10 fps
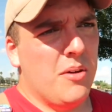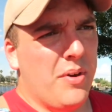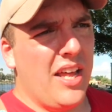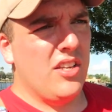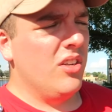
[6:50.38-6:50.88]

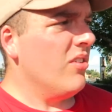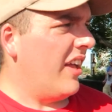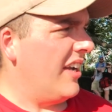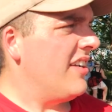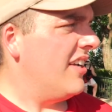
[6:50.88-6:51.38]
But I do,
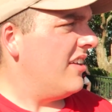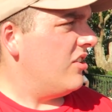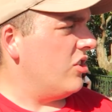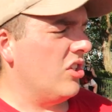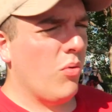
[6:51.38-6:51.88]
like,
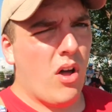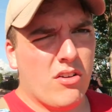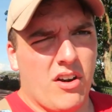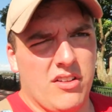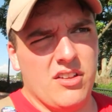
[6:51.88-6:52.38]
just to
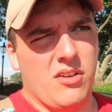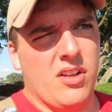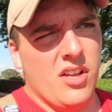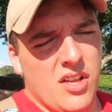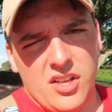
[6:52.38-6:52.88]
walk around the
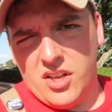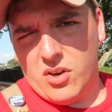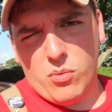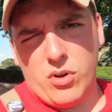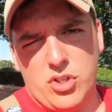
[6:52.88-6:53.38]

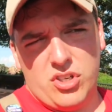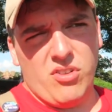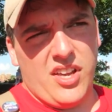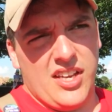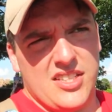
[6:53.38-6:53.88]
World
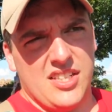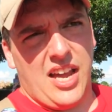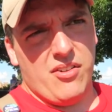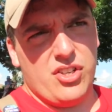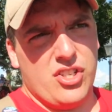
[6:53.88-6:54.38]
Showcase,
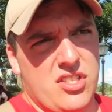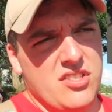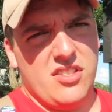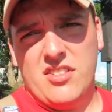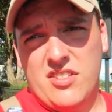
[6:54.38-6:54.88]
I would
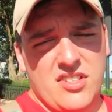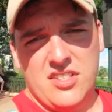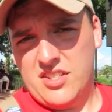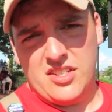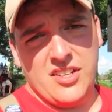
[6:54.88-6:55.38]
just,
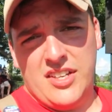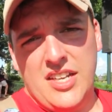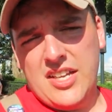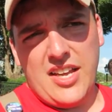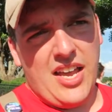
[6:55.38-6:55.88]

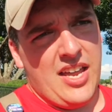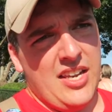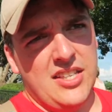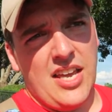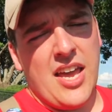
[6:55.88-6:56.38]

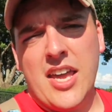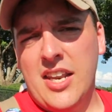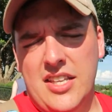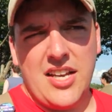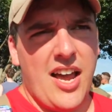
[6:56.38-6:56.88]
any day,
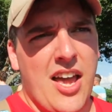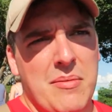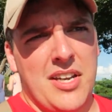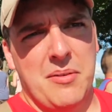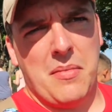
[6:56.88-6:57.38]
any
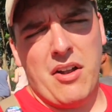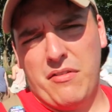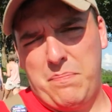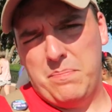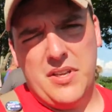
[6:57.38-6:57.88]
time, any
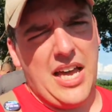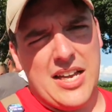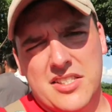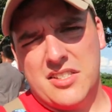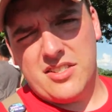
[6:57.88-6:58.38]
amount of
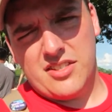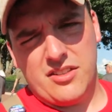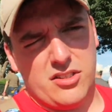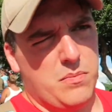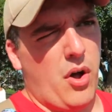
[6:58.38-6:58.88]
guests,
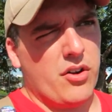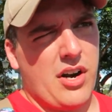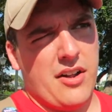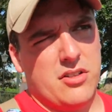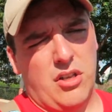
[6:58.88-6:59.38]
small
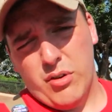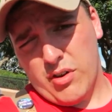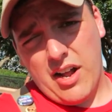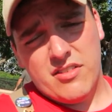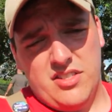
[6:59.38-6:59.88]
crowds, low
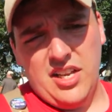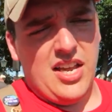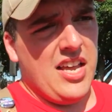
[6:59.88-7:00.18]
crowds,